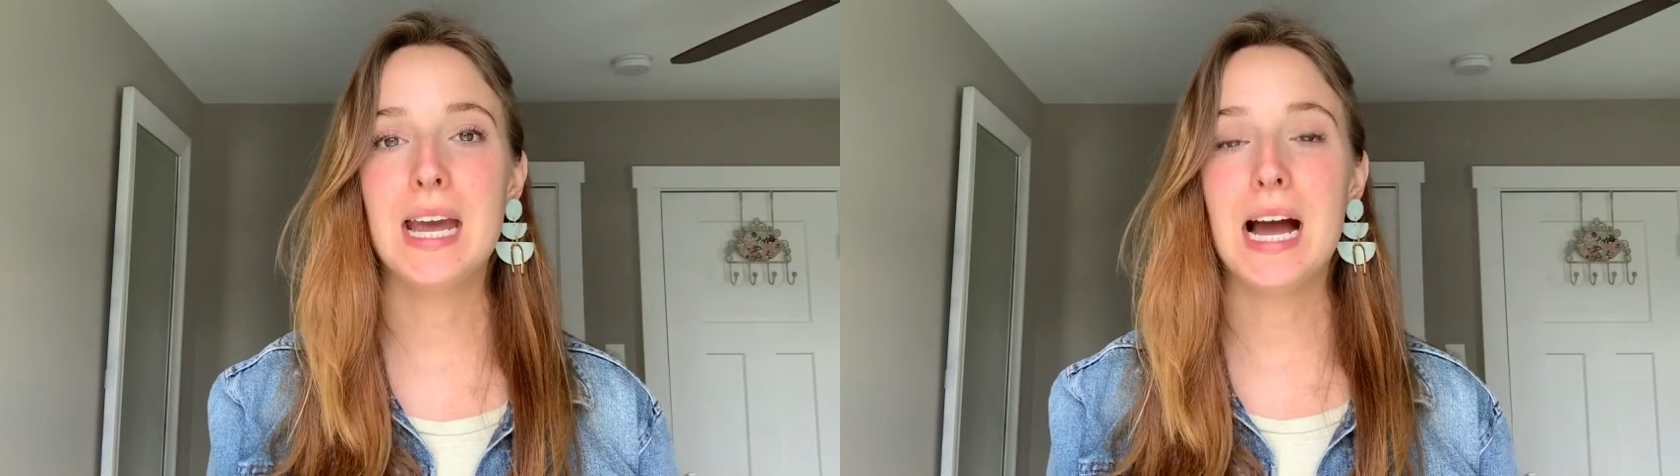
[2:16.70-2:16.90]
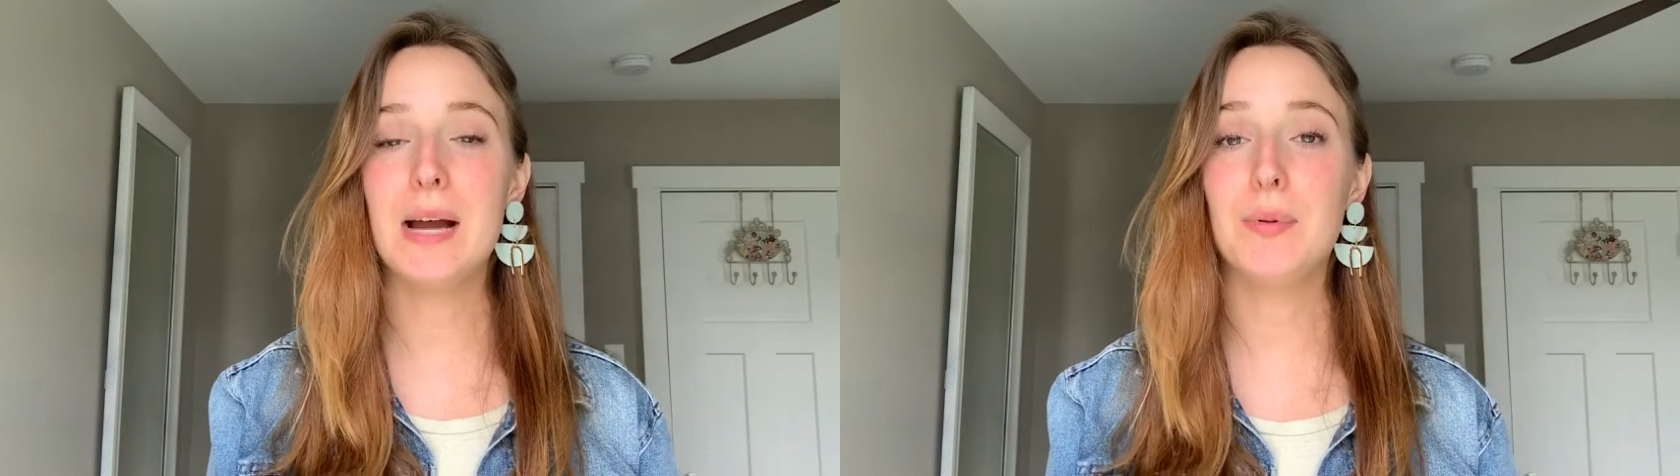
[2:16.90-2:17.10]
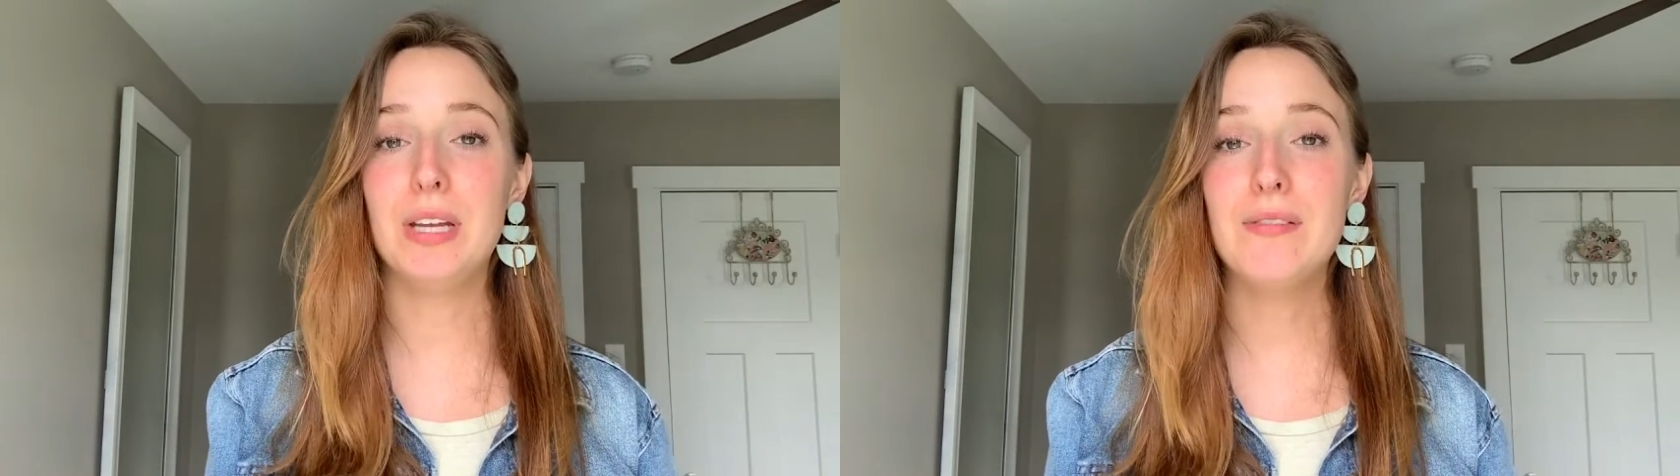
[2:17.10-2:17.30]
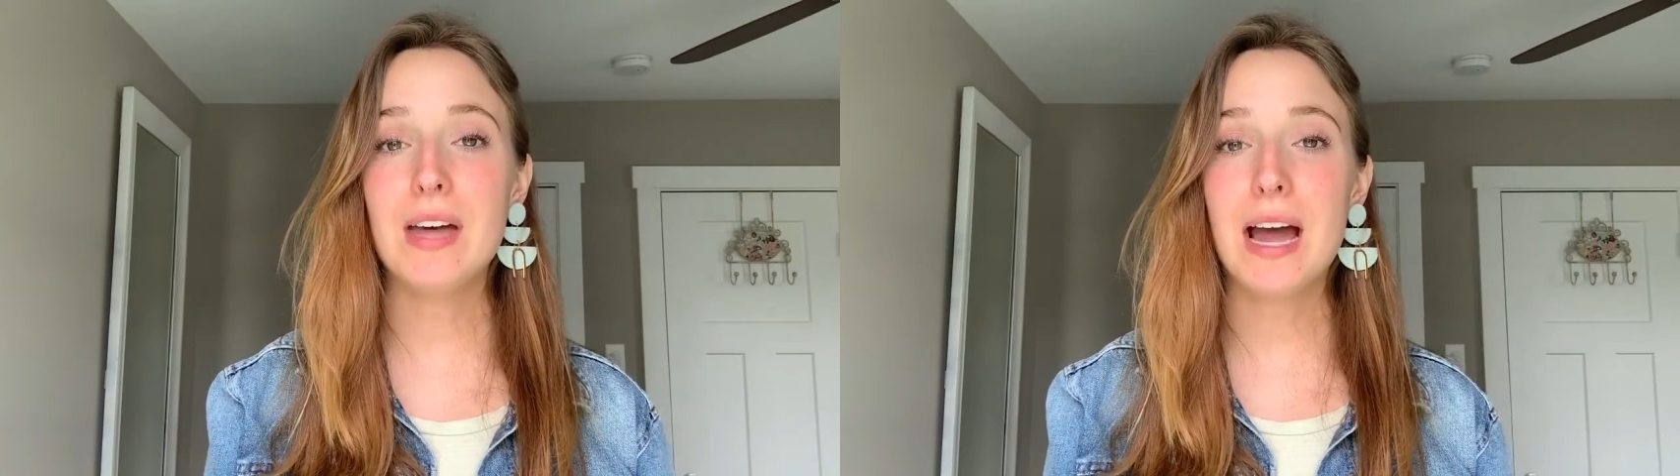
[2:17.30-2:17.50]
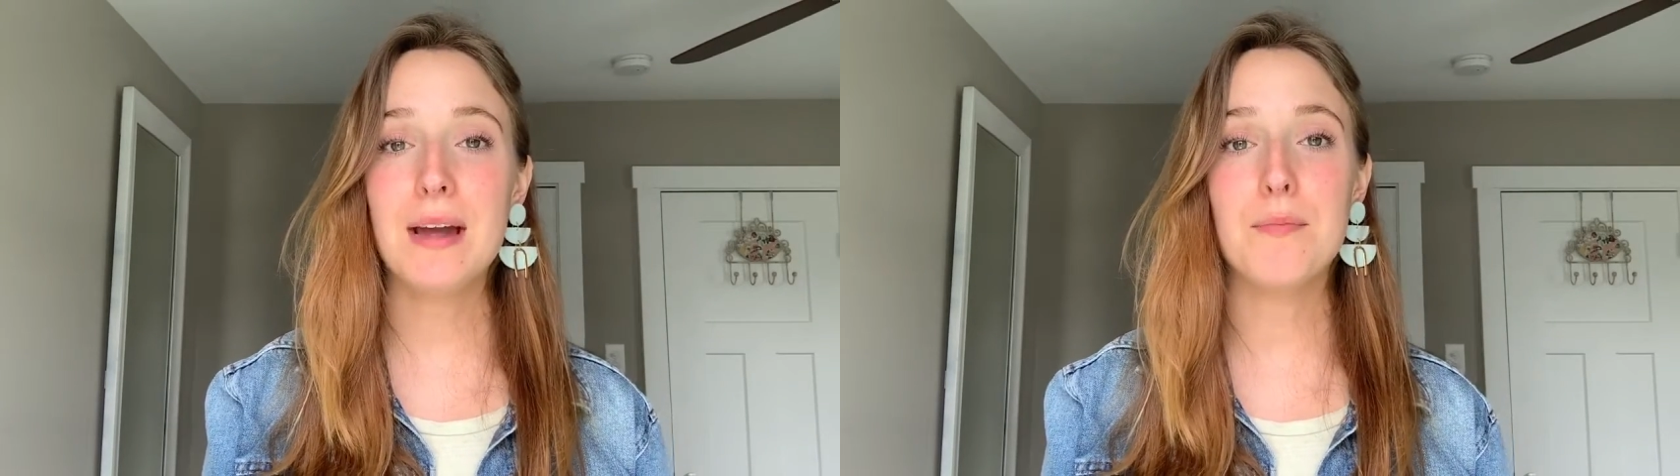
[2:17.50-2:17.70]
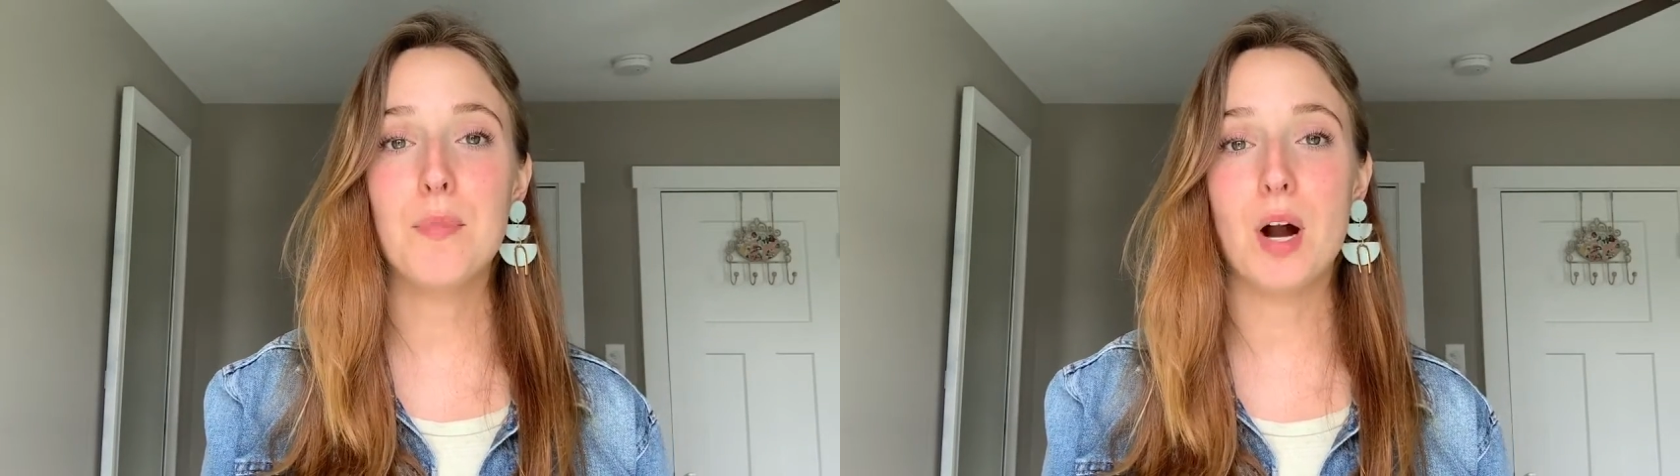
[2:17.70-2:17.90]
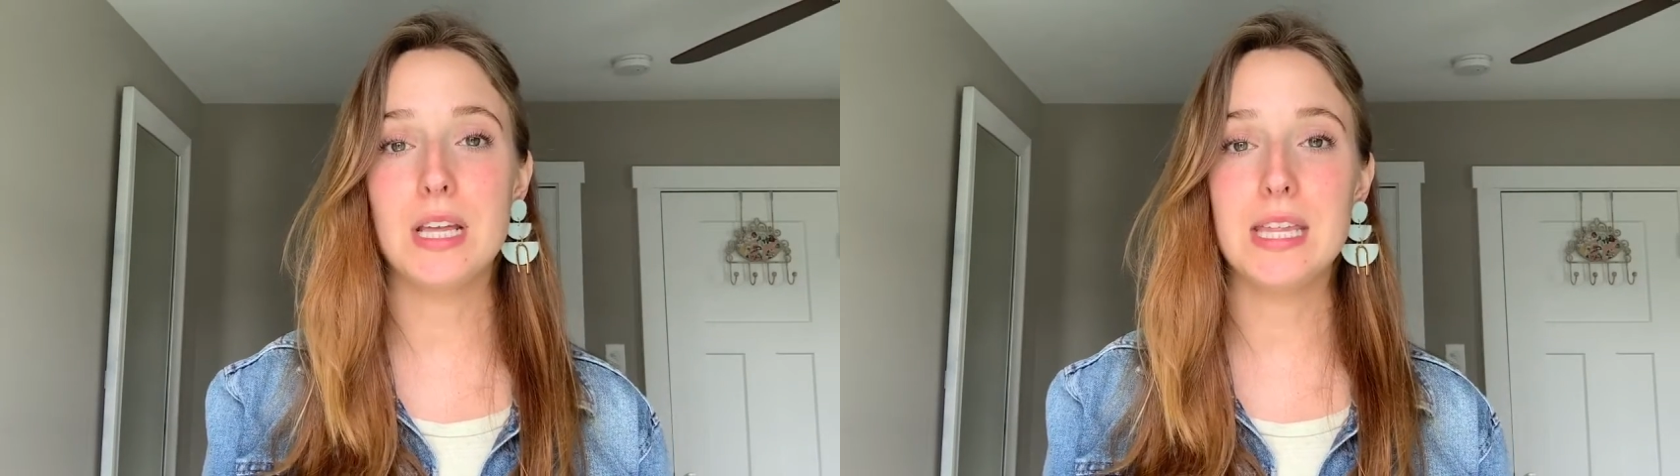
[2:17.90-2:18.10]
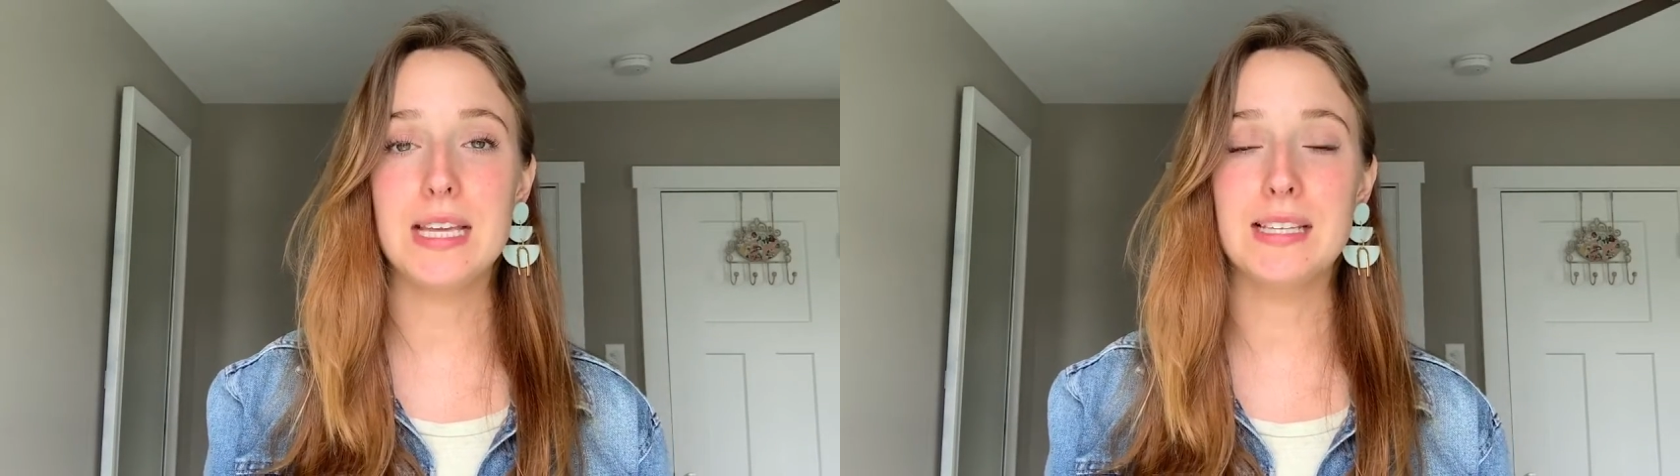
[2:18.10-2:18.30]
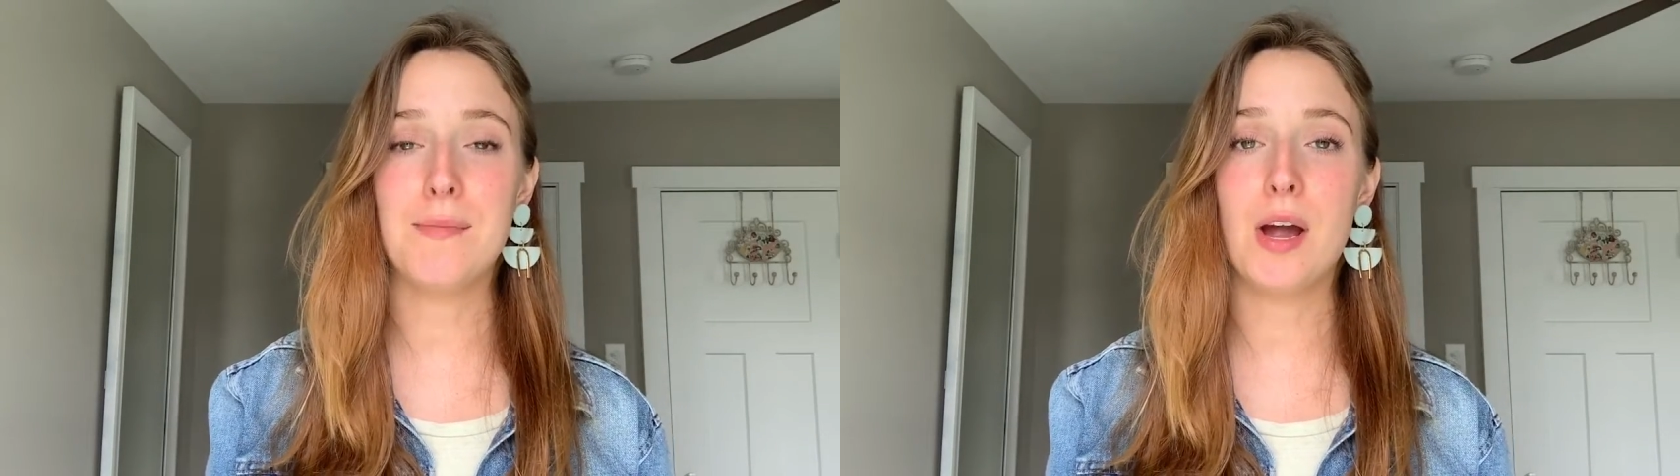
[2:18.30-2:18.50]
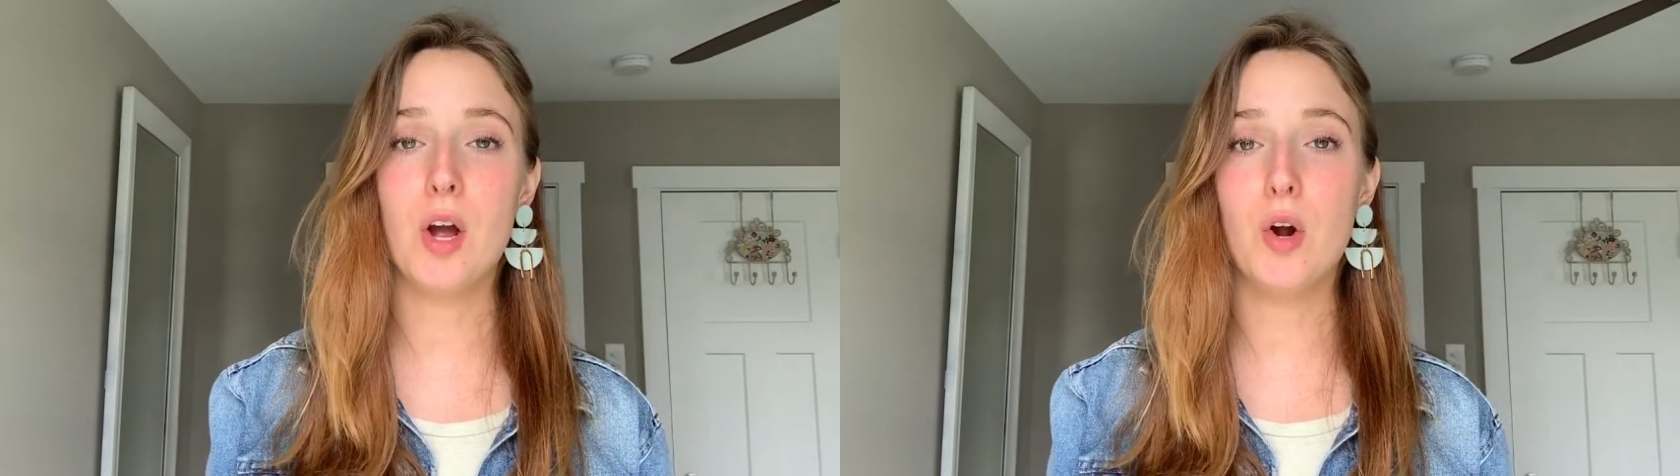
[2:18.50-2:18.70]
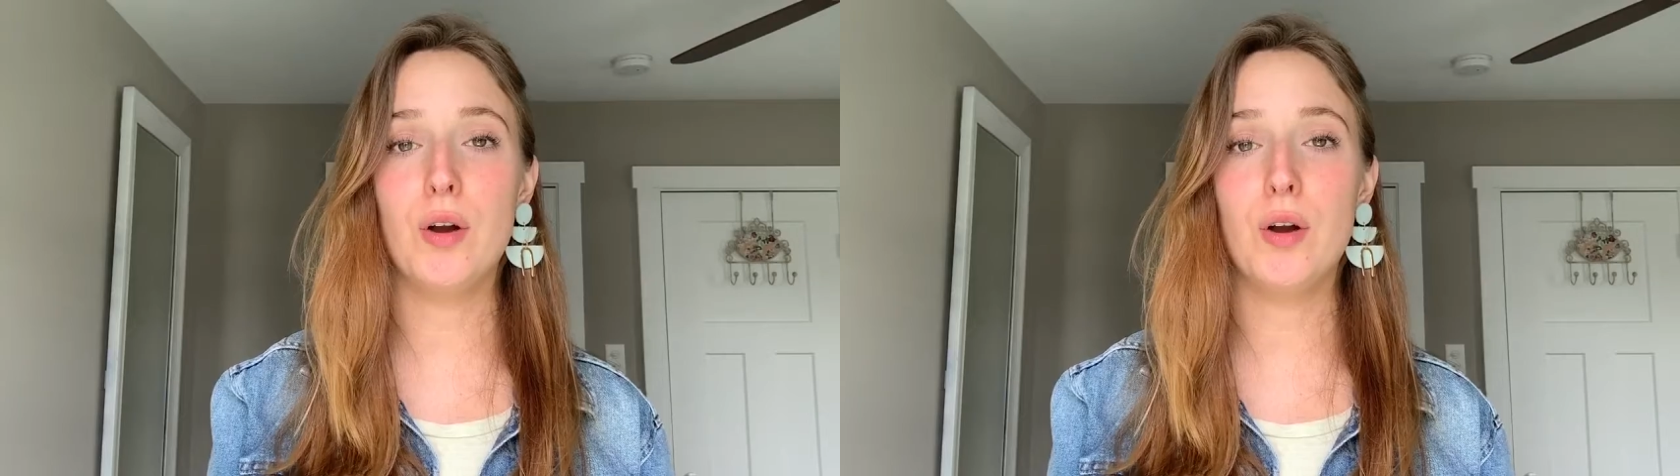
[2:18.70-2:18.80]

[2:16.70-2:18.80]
I believe that I embody these in my own